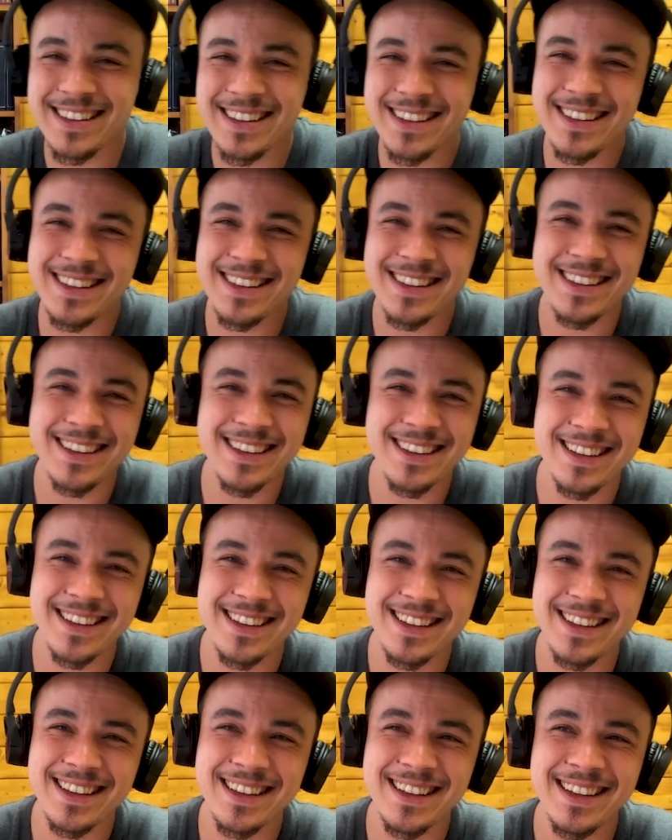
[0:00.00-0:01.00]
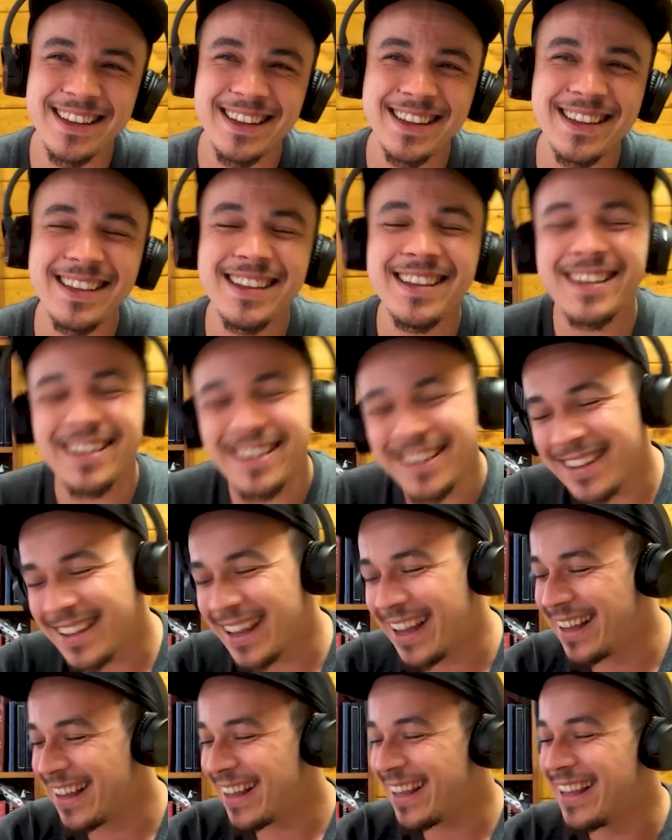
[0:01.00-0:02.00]

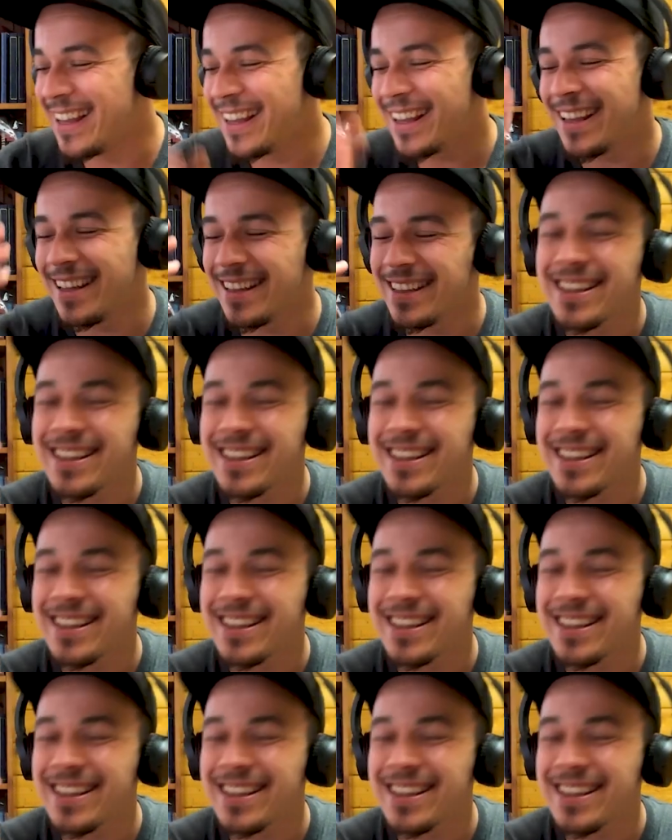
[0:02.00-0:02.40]
The person shown says nothing.